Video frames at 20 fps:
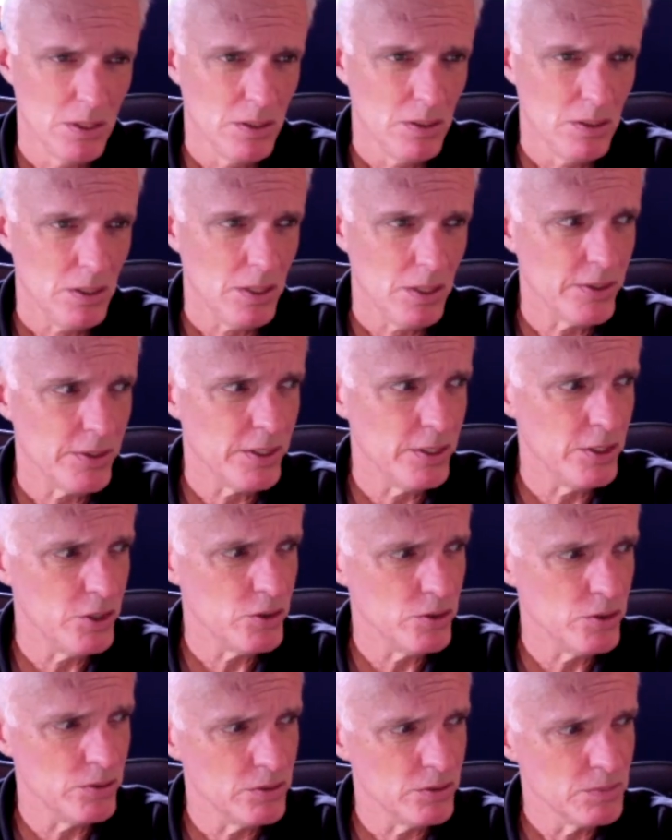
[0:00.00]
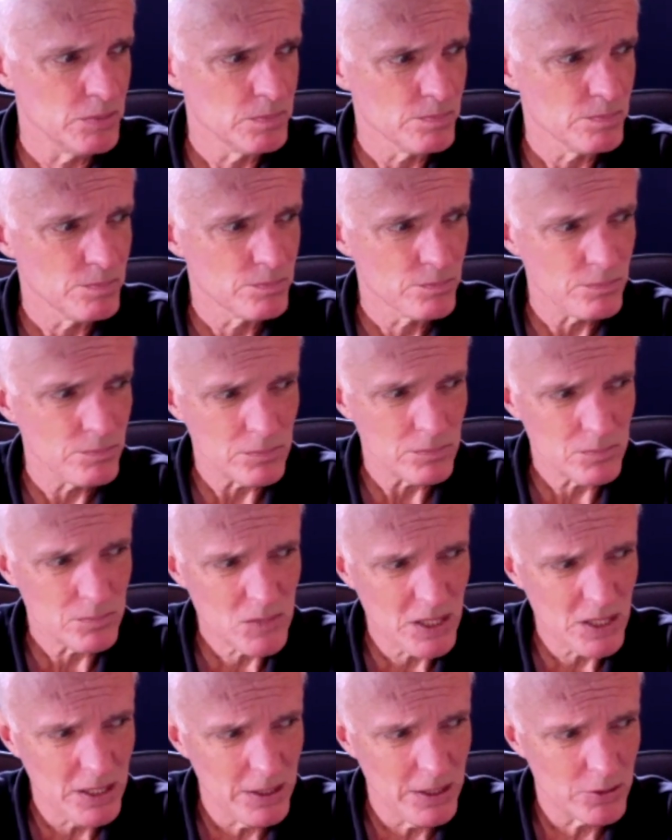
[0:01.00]
other conditions.
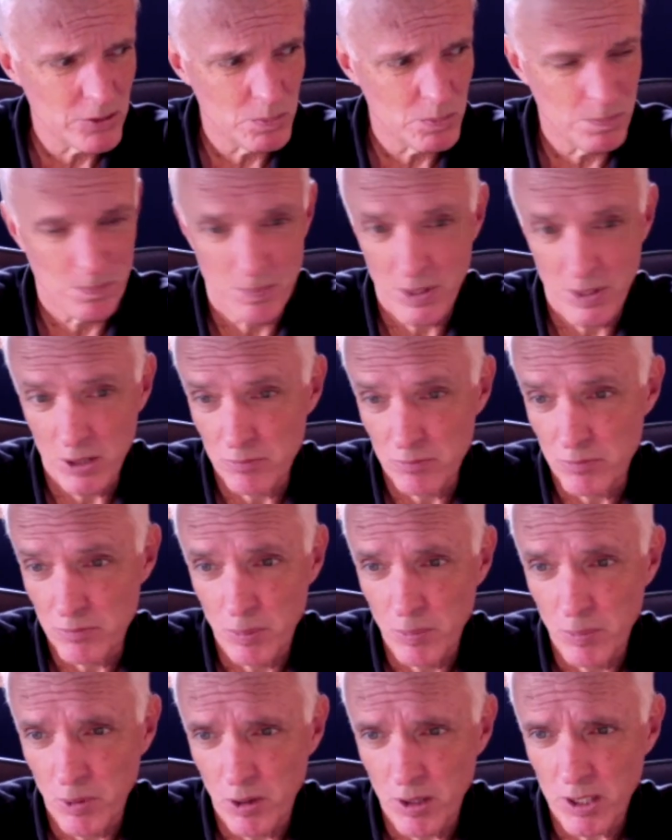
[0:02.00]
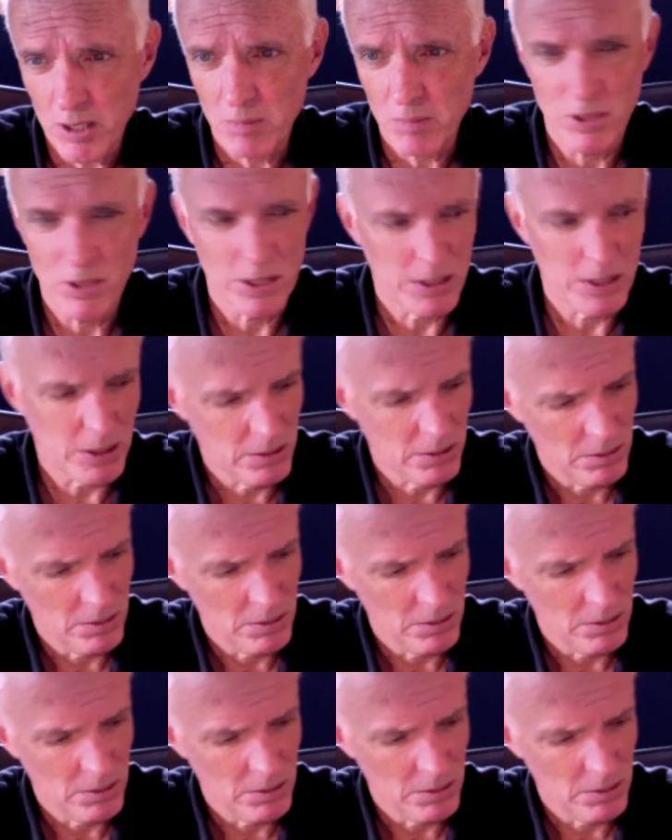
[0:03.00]
It's been remarkably